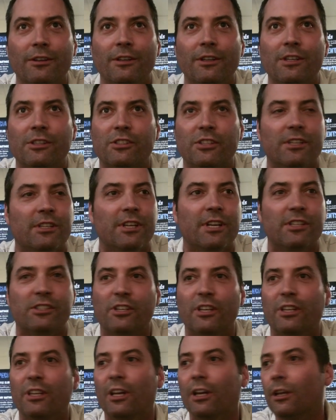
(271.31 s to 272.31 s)
It's in,
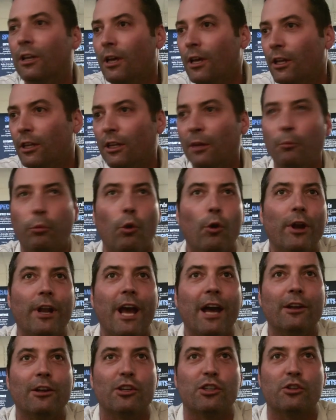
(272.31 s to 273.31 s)
it's in the, the boy
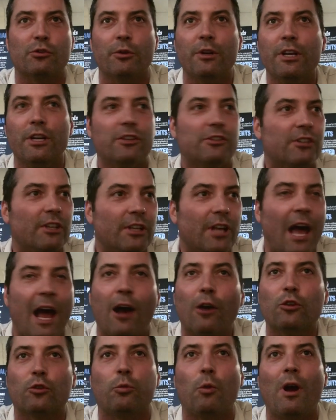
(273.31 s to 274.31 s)
down the street, it's in the
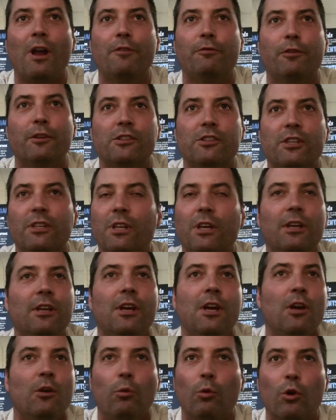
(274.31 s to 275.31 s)
housewife, it's in the
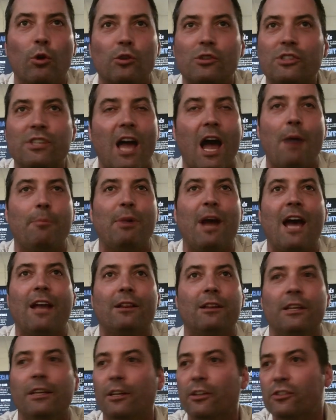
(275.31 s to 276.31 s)
world's top
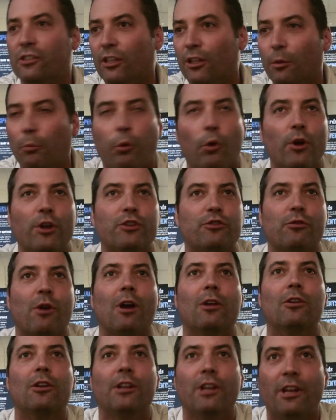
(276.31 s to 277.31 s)
athlete, it's in the boy
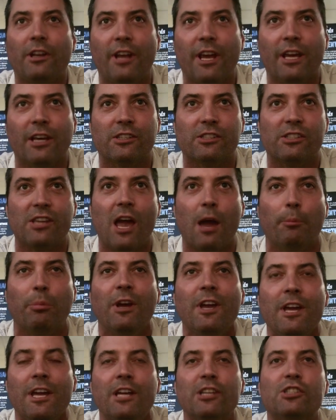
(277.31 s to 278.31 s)
struggling to take a step.
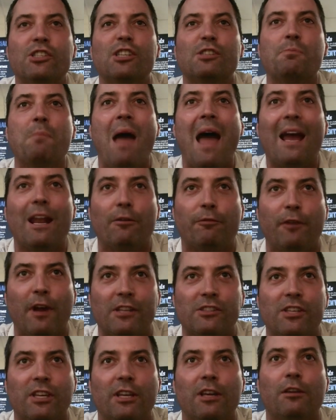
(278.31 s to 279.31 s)
It's just
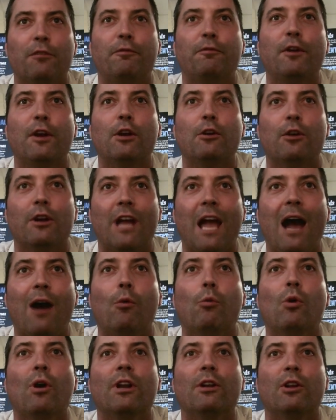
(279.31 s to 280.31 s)
manifesting and figuring
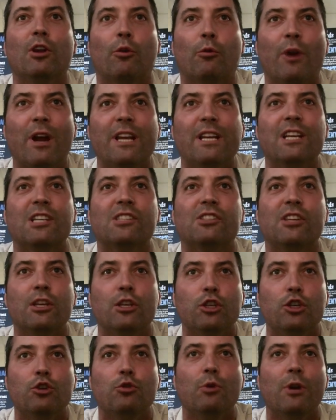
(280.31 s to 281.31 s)
out what the greatness in
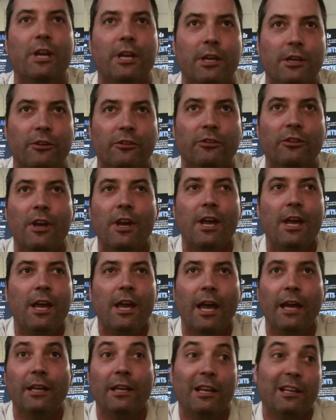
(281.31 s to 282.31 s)
you is.
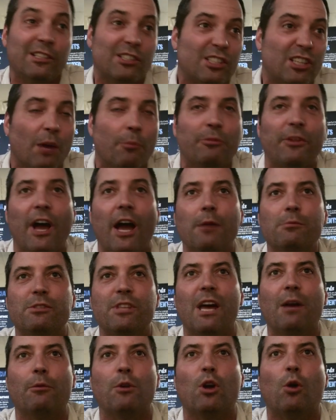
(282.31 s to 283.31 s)
And, and sometimes
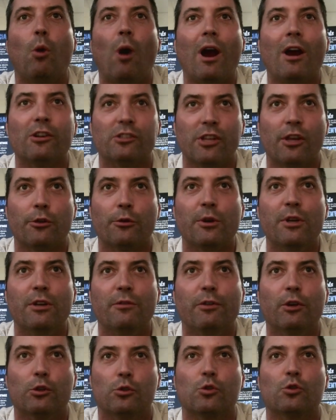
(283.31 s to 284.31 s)
that requires other
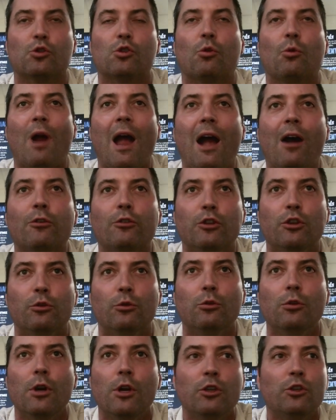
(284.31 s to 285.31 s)
individuals around you
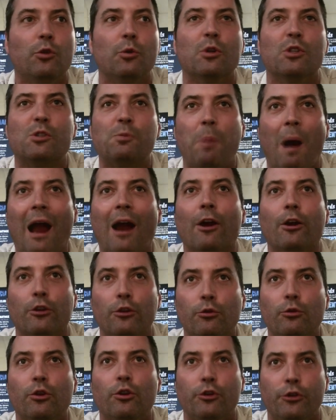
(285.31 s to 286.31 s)
to inspire
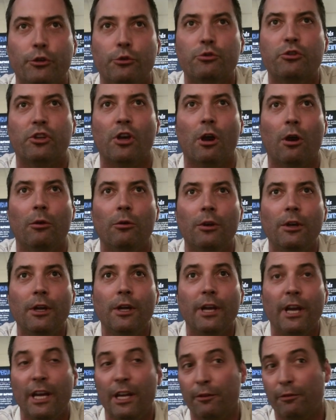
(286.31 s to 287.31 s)
you to do so.
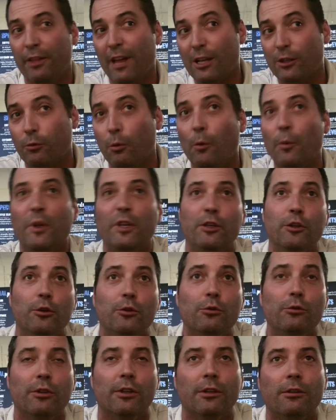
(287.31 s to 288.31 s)
And if that's what we
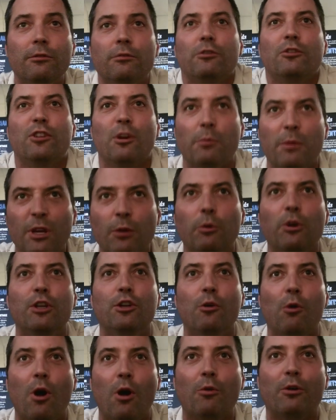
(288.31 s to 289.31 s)
do, then to me, we
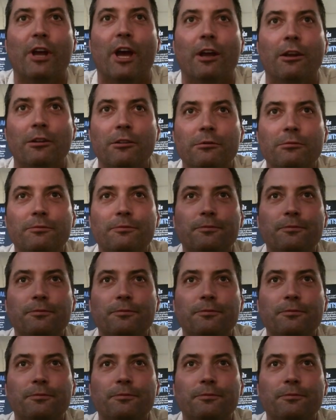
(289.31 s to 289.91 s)
do okay.